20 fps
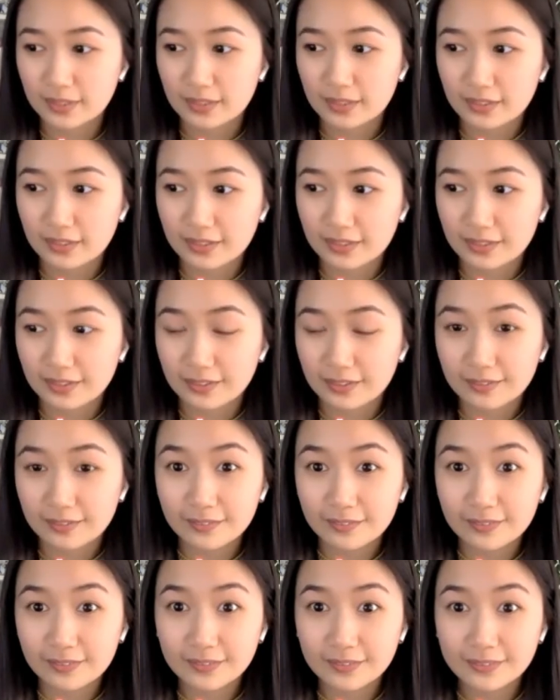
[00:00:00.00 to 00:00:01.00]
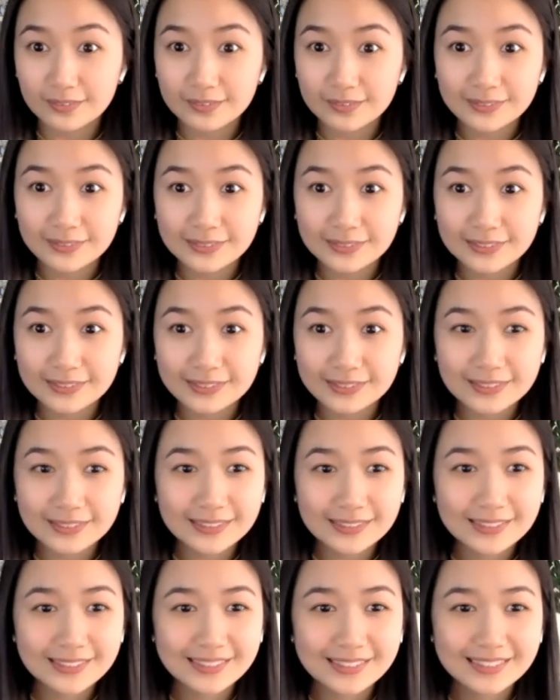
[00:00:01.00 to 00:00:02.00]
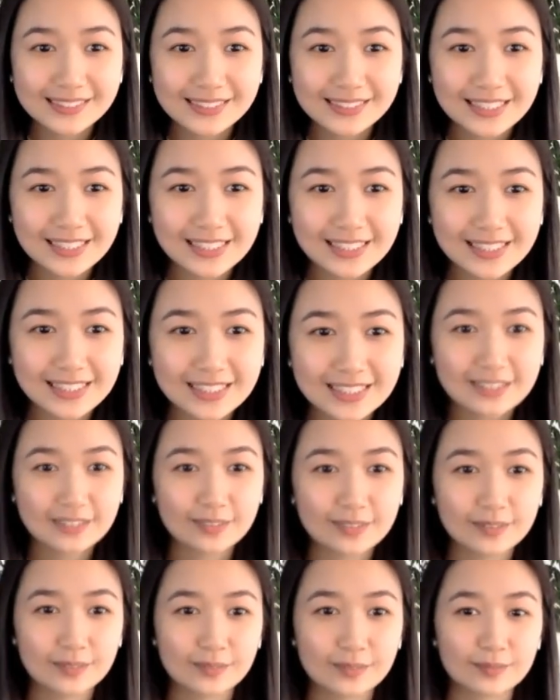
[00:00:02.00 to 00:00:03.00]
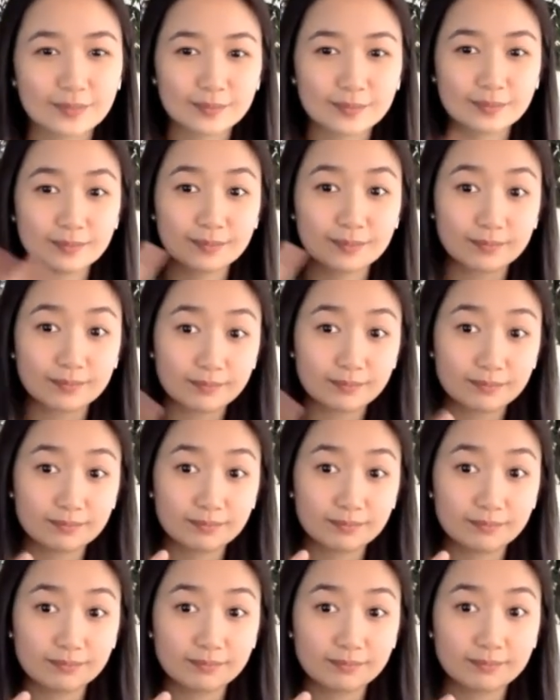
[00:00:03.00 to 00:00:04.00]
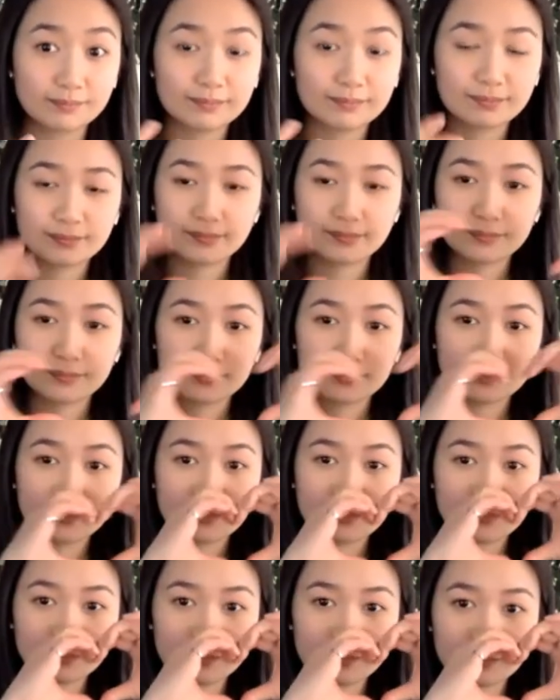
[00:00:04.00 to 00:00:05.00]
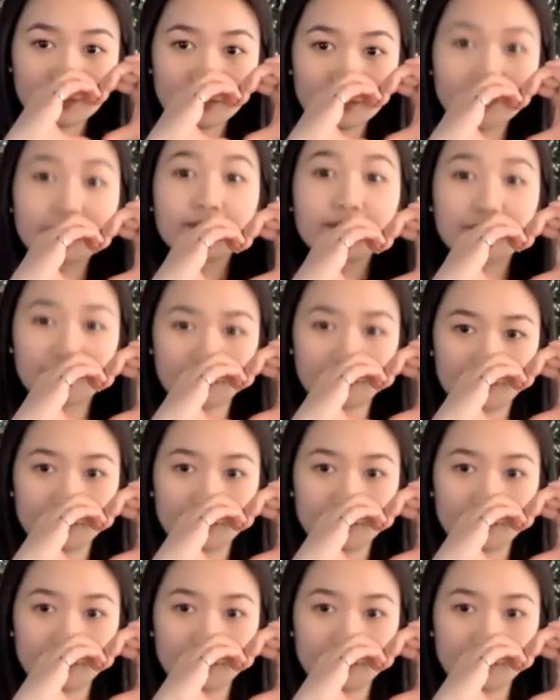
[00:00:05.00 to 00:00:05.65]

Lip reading: (not speaking)